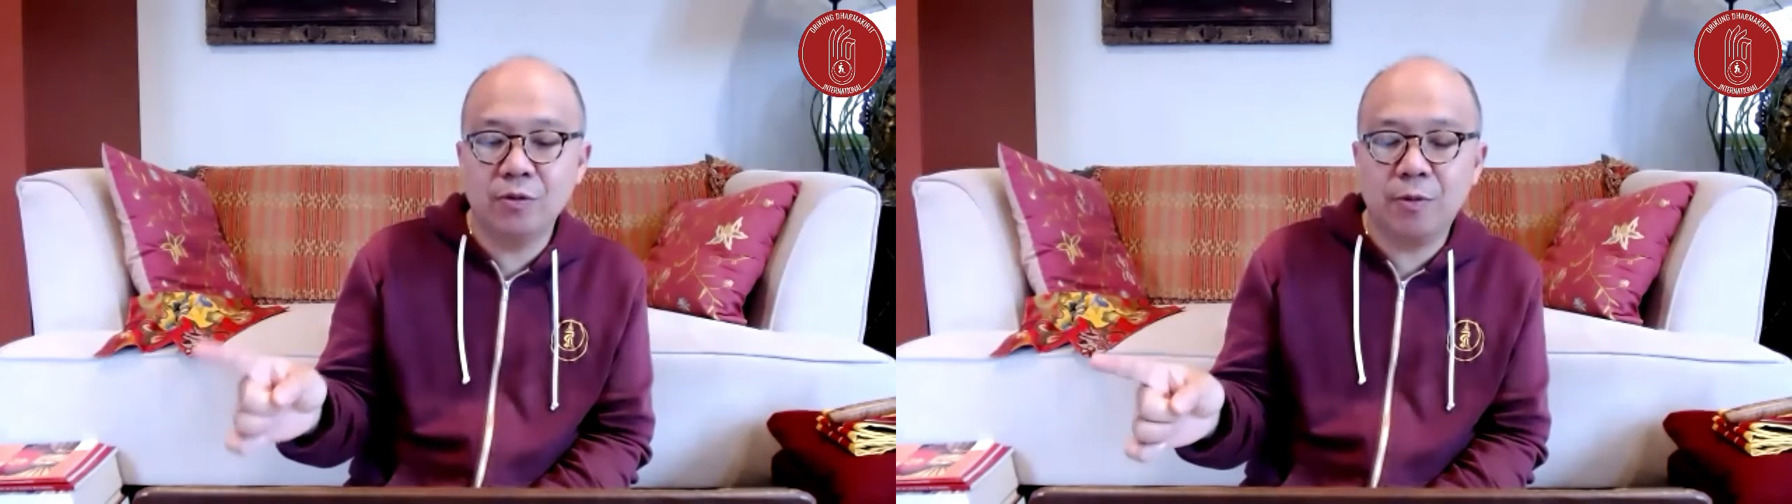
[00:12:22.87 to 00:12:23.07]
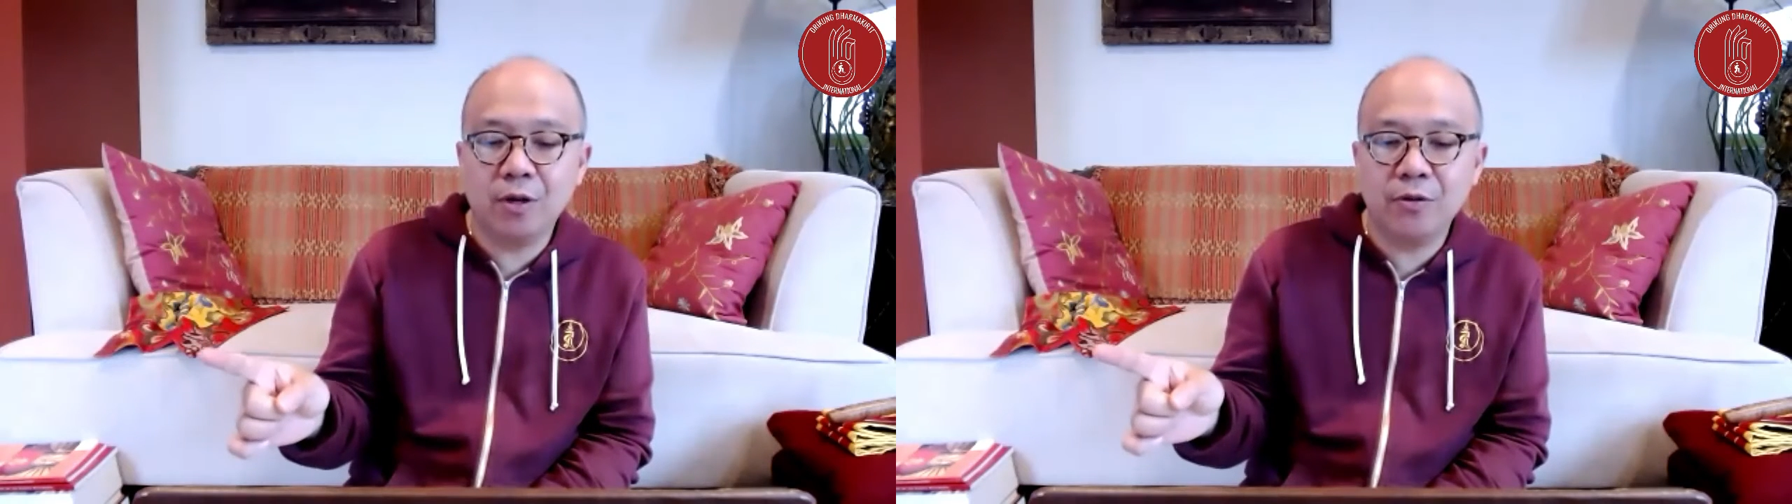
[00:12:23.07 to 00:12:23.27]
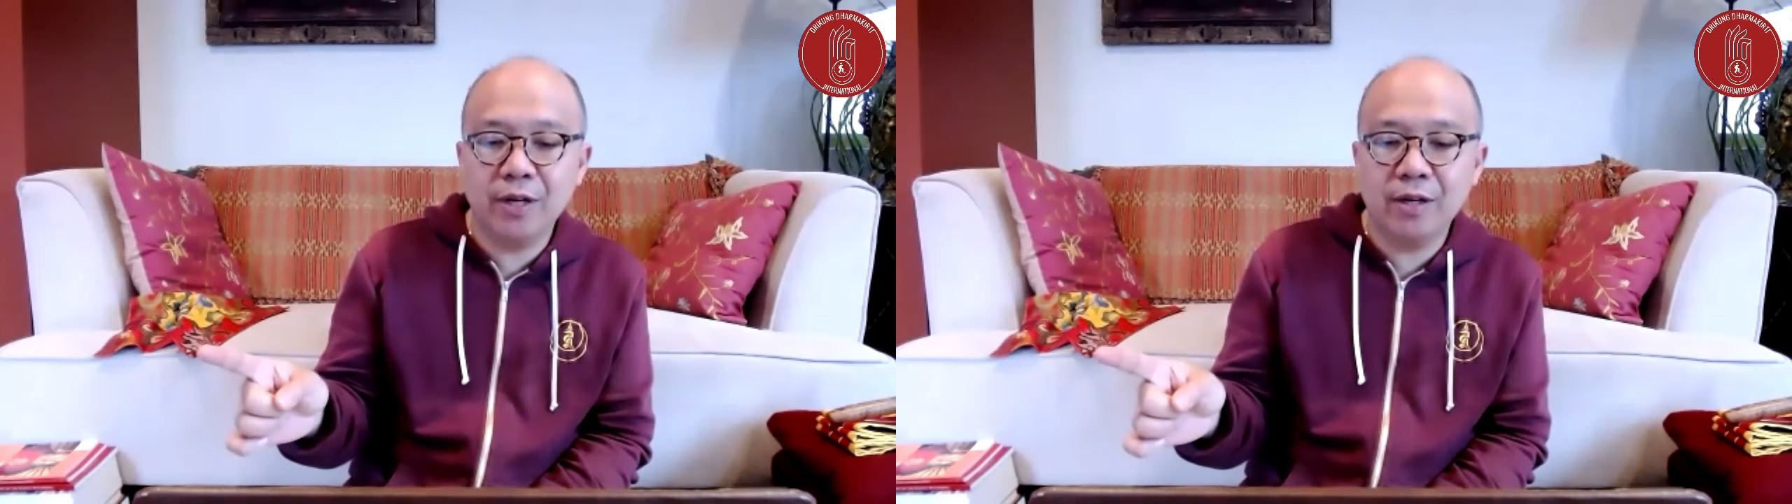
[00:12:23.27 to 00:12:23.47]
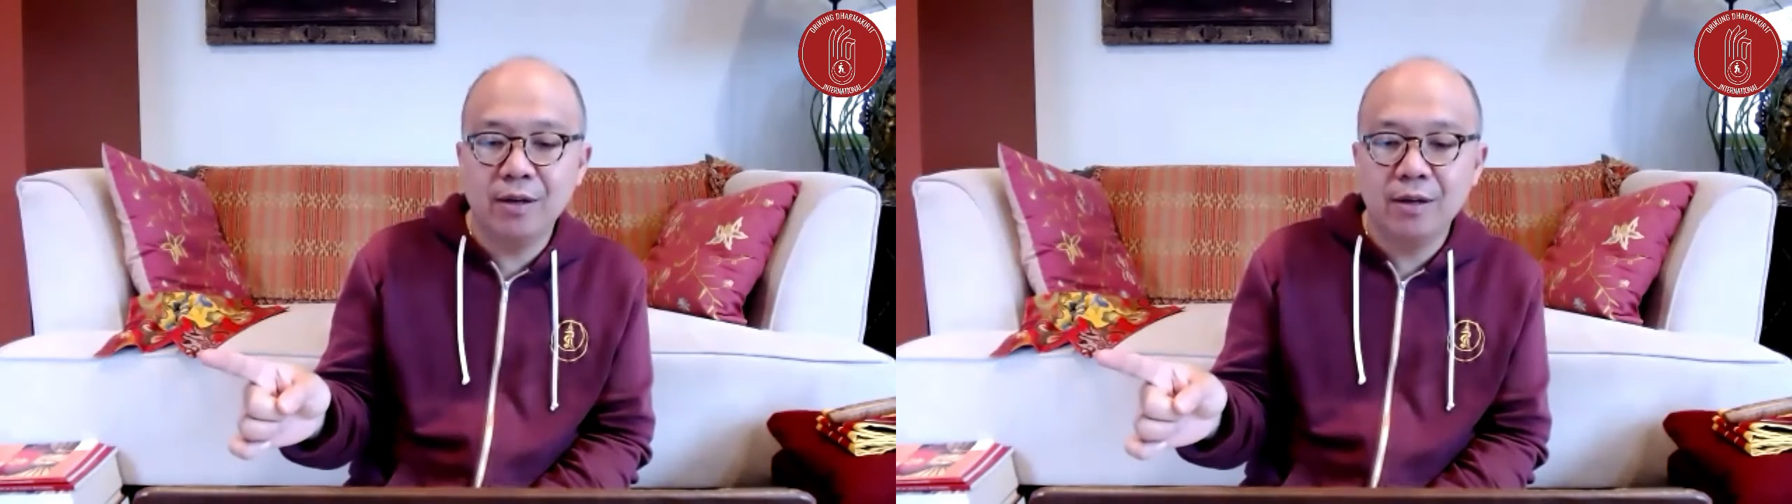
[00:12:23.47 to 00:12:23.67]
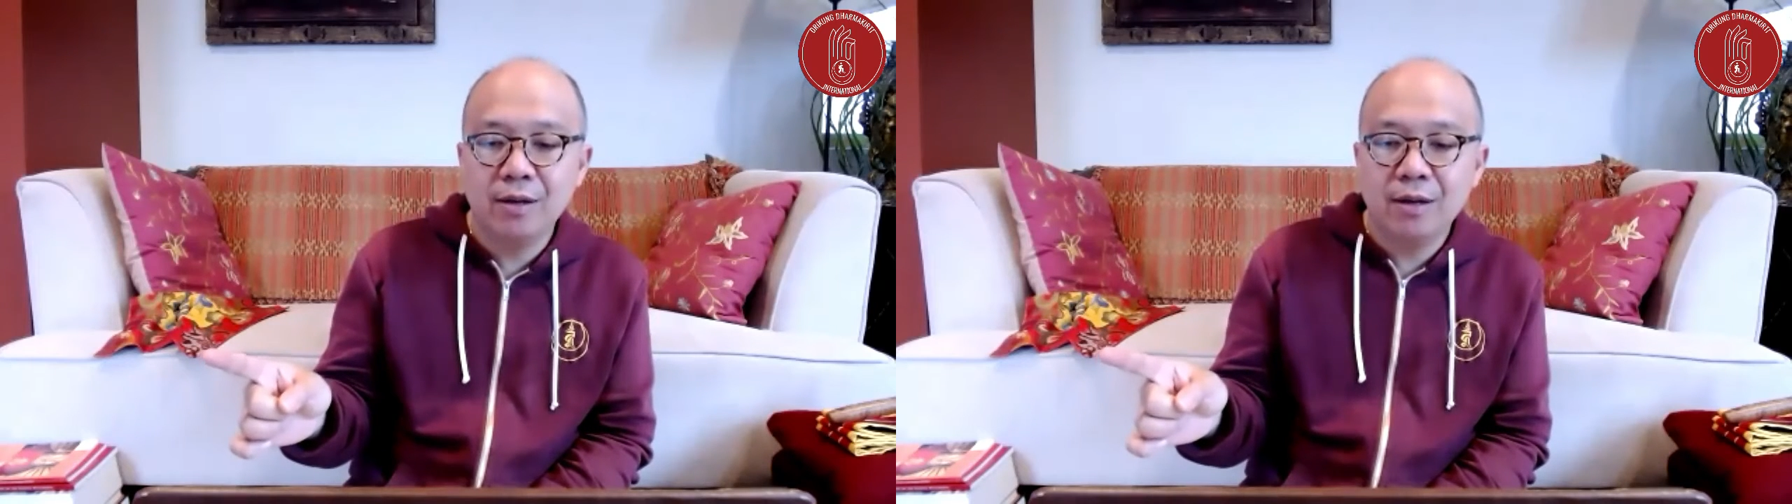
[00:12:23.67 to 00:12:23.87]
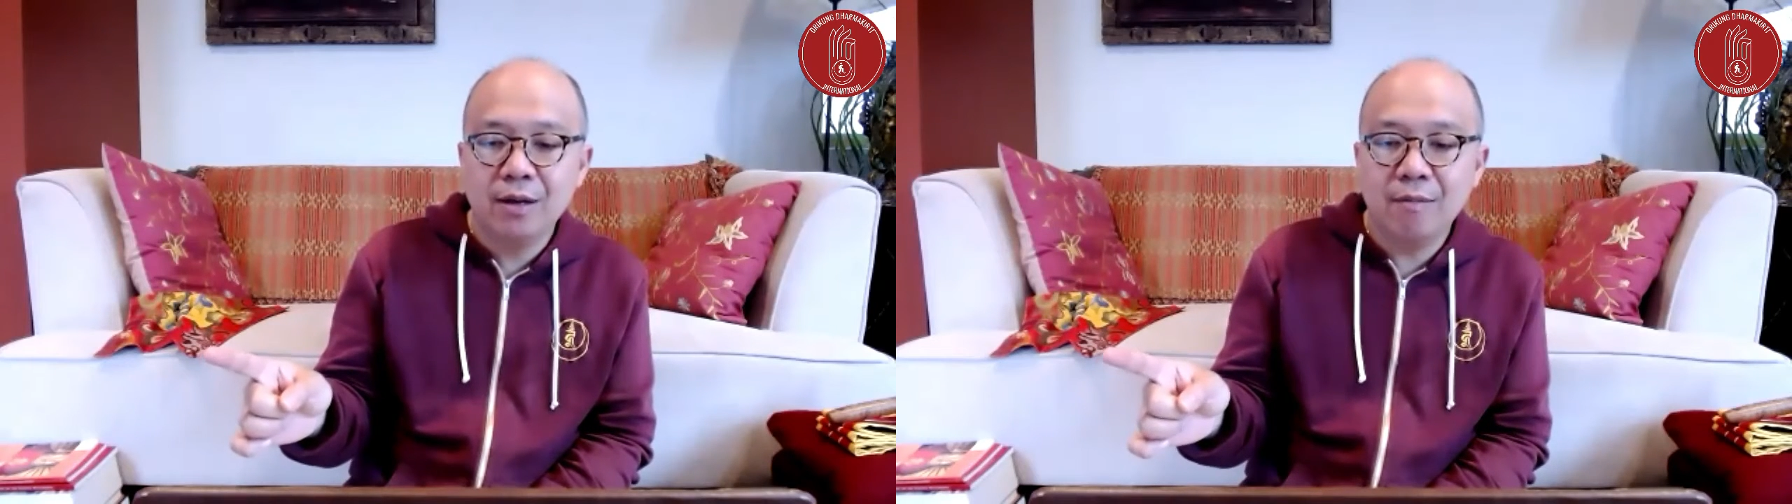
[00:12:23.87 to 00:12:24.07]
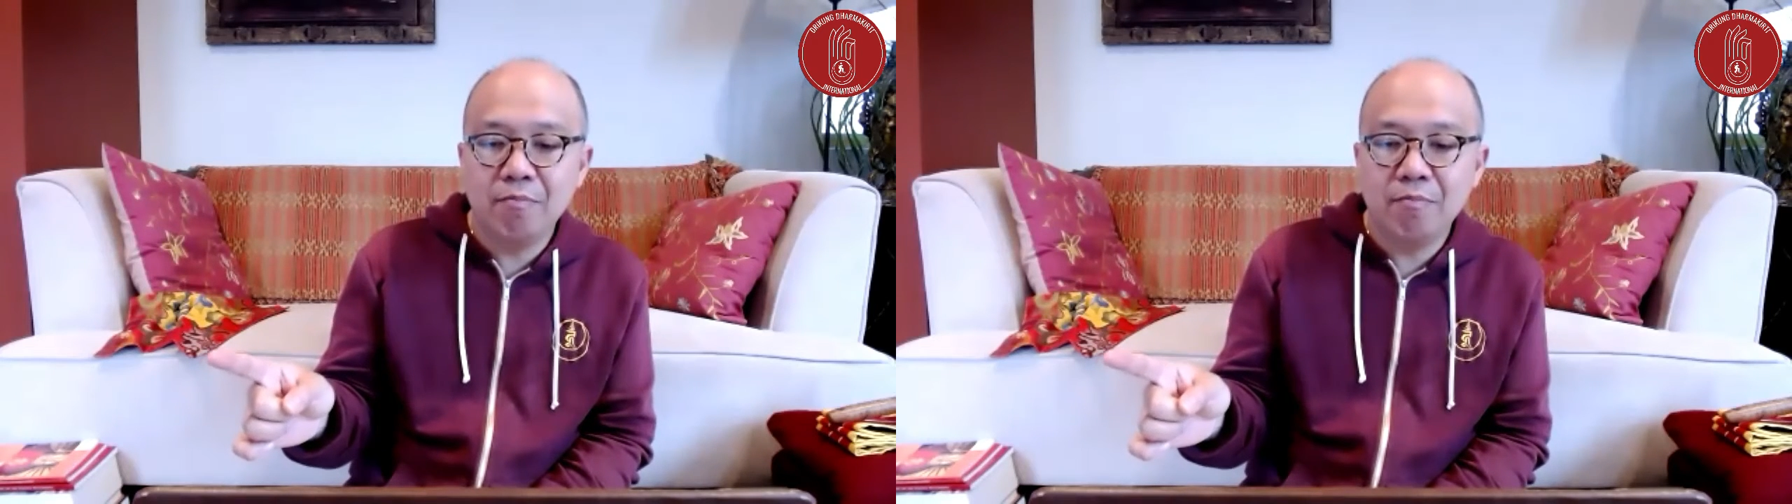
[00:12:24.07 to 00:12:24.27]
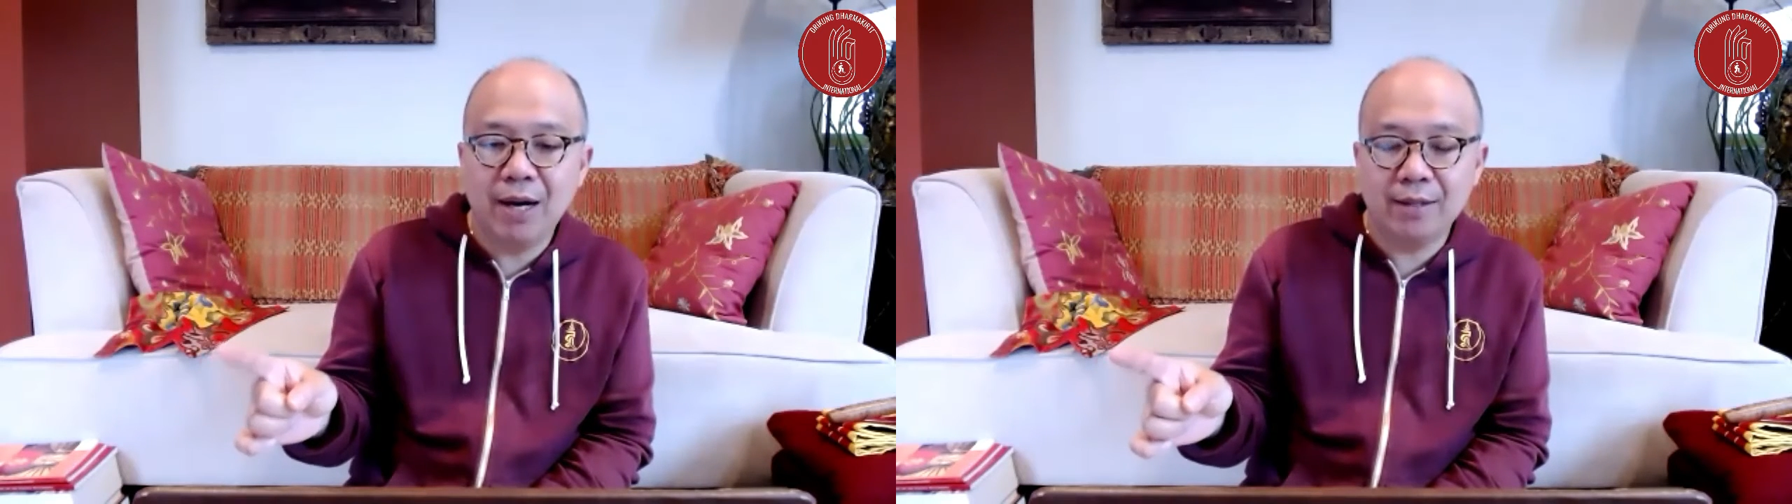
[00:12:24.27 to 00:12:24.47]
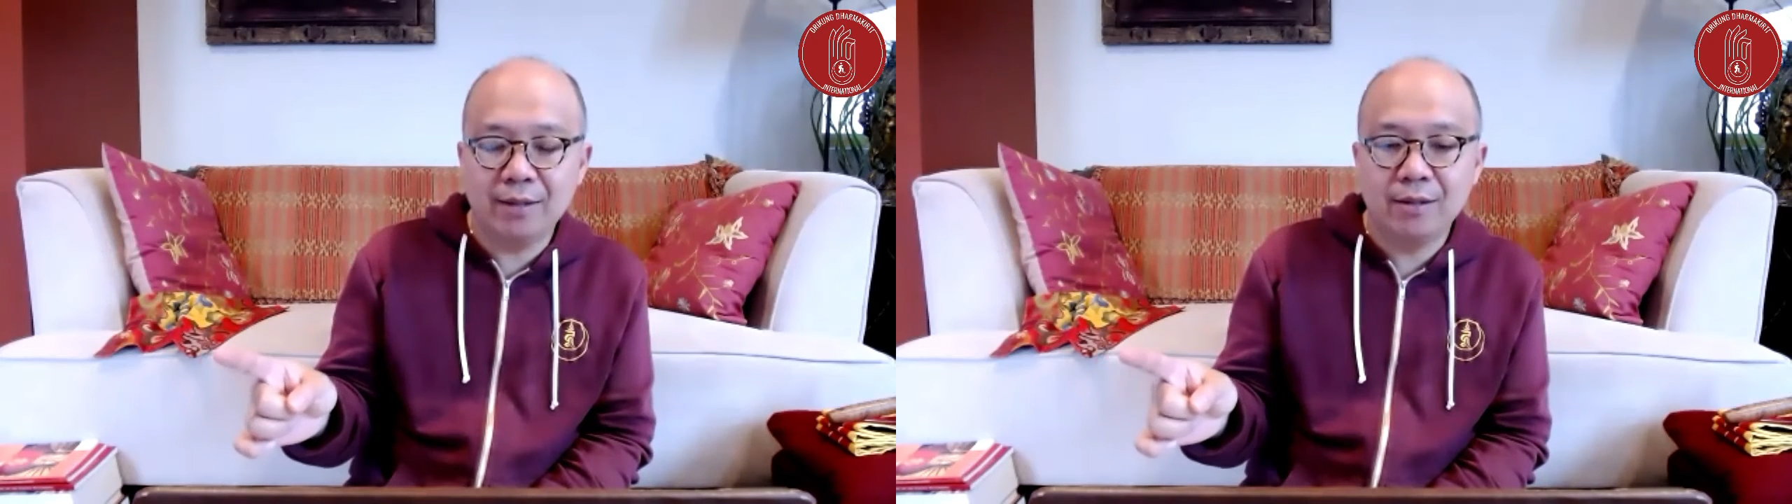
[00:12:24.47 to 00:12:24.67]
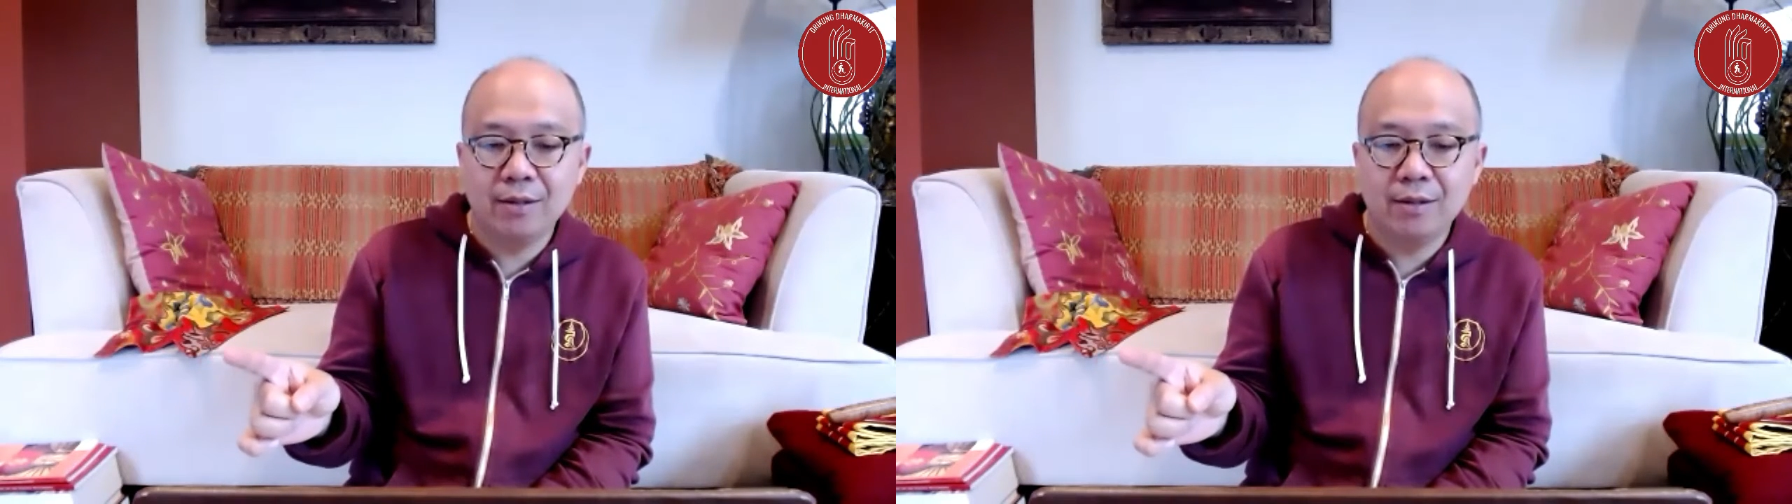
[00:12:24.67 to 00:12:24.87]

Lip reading: portrait, but